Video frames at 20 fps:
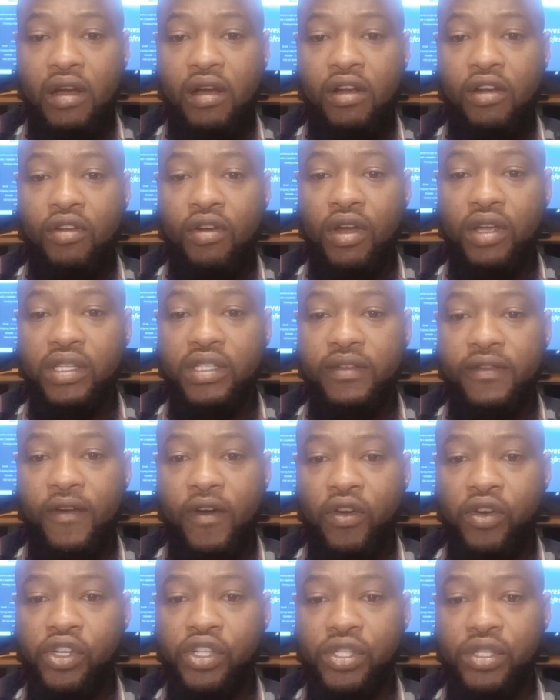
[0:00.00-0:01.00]

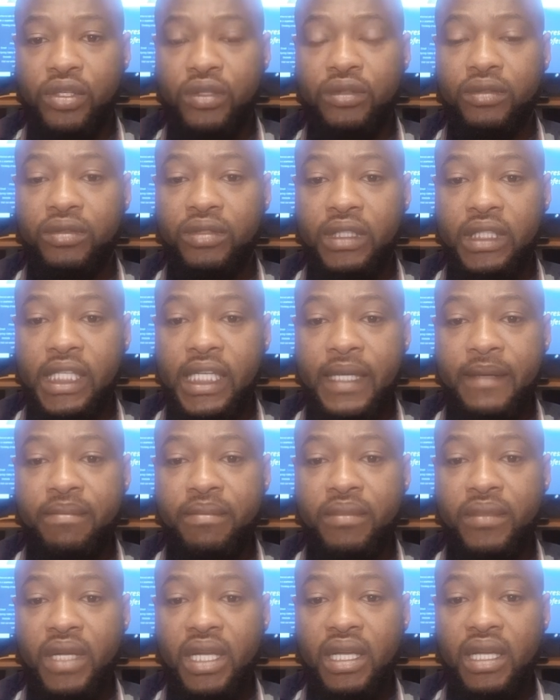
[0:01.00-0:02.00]
cross-functional
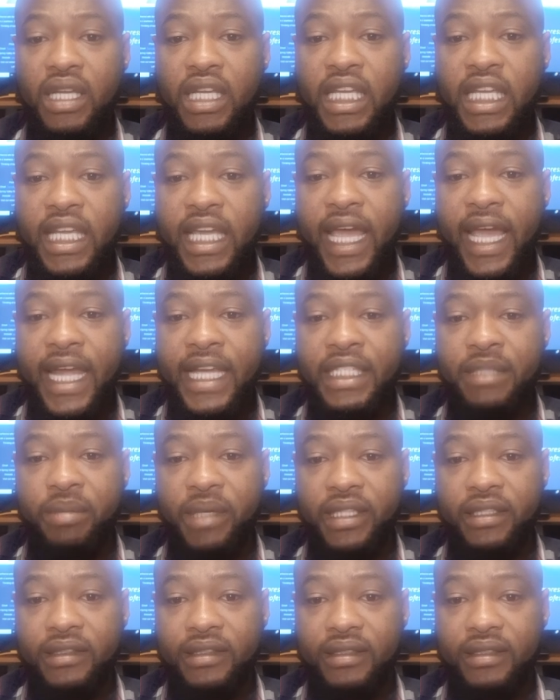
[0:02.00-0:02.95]
team engagement.